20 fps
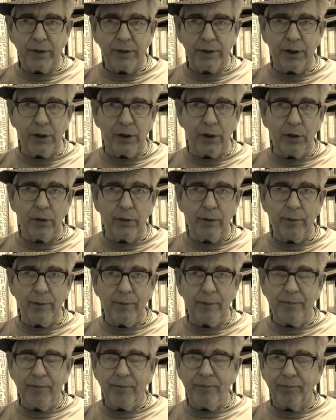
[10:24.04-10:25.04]
So
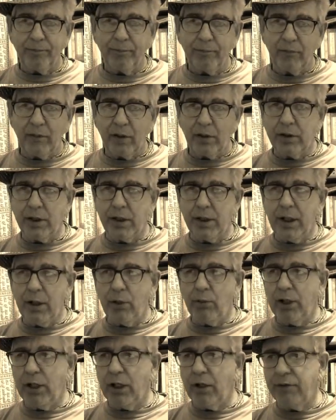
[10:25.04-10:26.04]

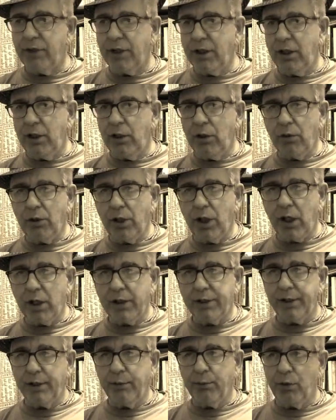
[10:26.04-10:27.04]
today we have a
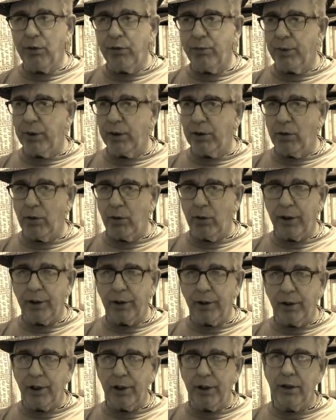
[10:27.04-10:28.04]
neo-Nazi movement
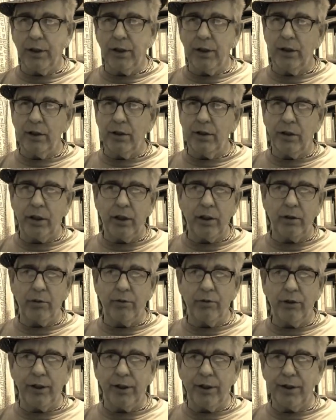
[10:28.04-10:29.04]
going on, and I
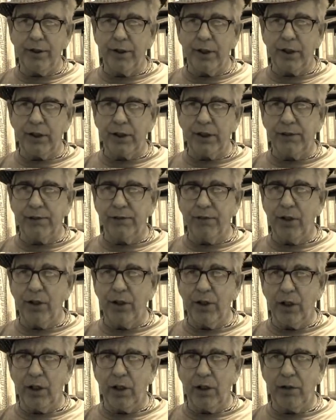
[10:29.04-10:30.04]
don't really think it's
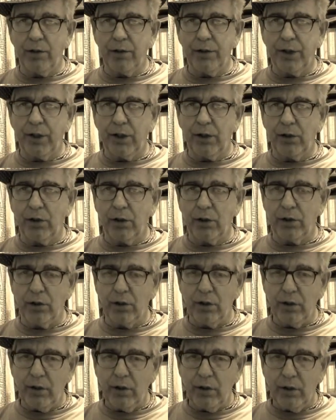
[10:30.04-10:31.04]
funny. I don't think you can
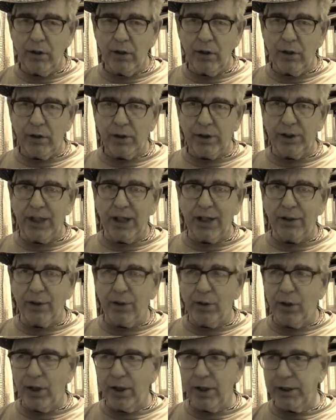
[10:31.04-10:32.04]

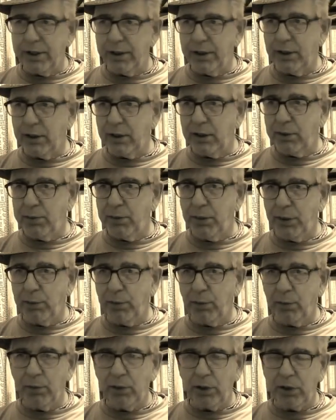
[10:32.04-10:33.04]
satirize these
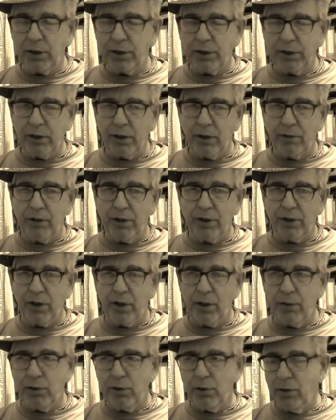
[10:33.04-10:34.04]
people, because every
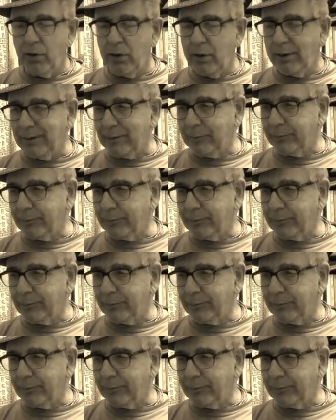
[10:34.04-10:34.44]
time you